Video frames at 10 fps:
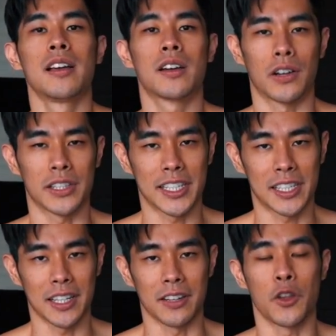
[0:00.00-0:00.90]

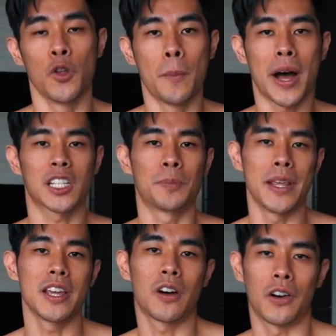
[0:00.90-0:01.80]
consistent. You must
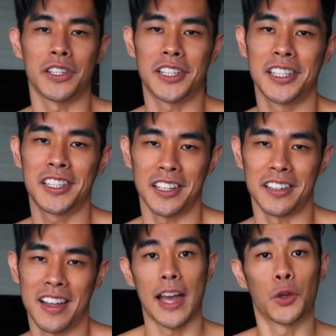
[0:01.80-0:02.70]
be
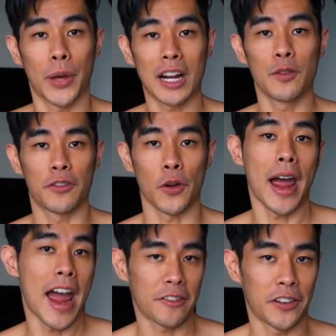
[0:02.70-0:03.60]
consistent. And together with your
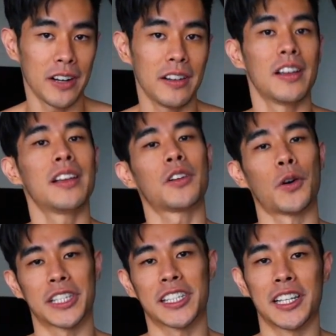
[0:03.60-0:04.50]
effort,
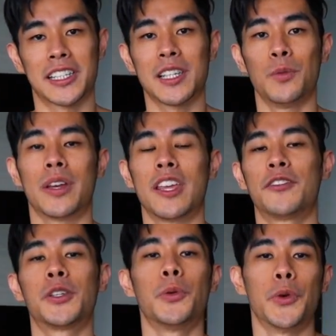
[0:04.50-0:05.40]
consistency will
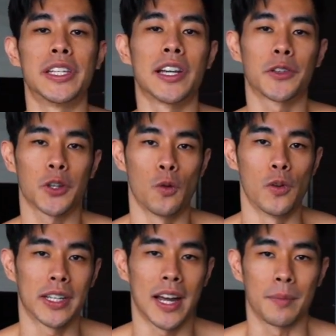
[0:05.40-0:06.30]
give you results
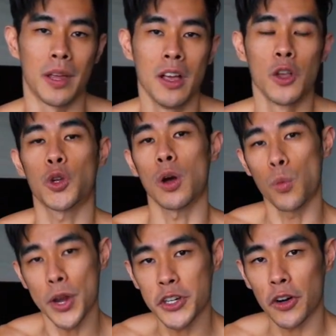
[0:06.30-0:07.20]
over time. So I
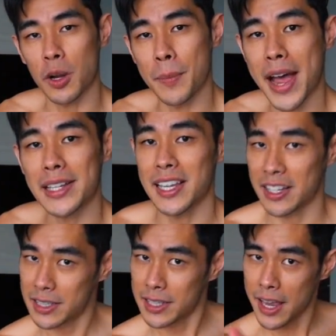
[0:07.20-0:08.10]
wish you all the
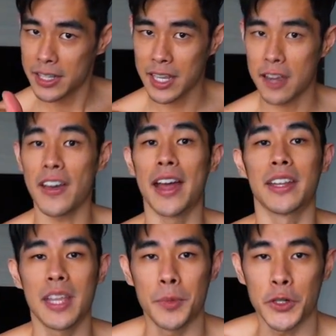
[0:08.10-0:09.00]
best, stay safe
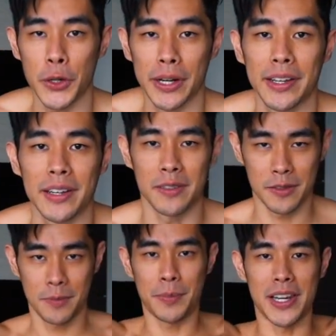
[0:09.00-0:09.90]
and keep training.
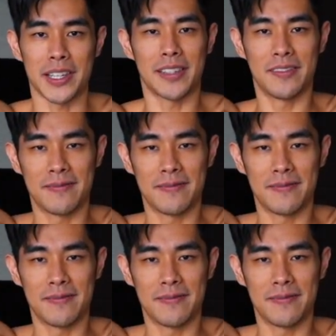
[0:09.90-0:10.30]
Peace.